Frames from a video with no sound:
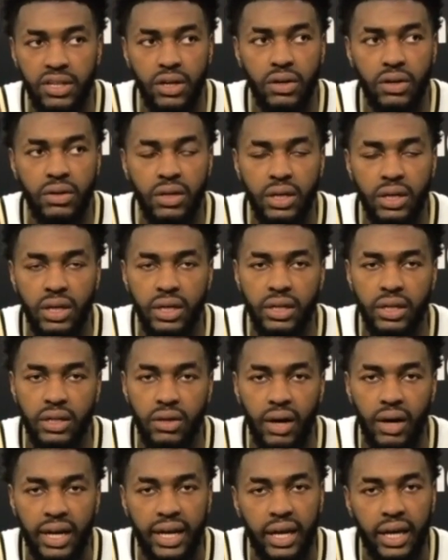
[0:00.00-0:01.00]
So,
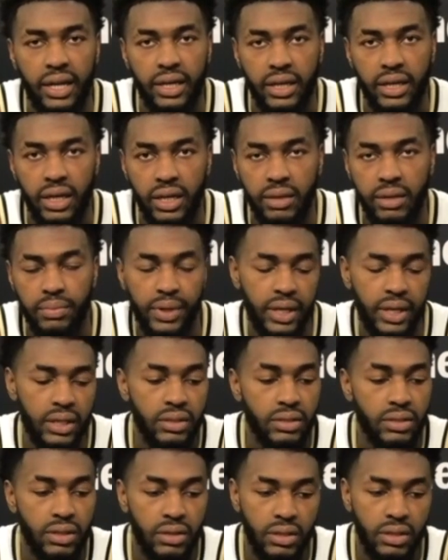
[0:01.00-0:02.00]
I kind of get it,
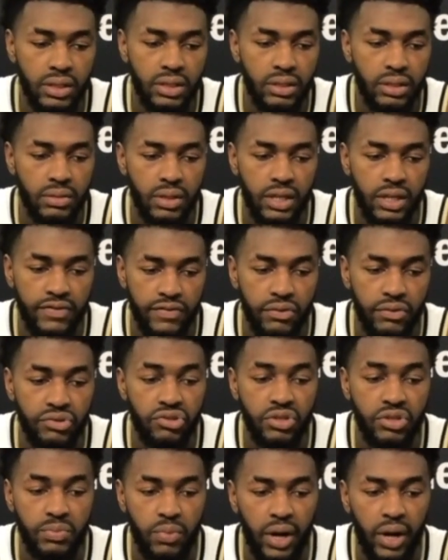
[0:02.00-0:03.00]
but, his
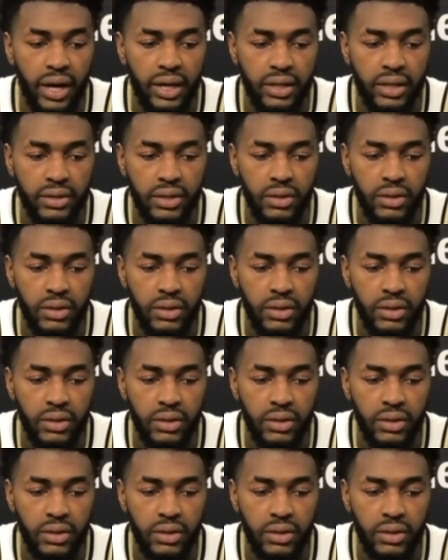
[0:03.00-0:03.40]
future is bright.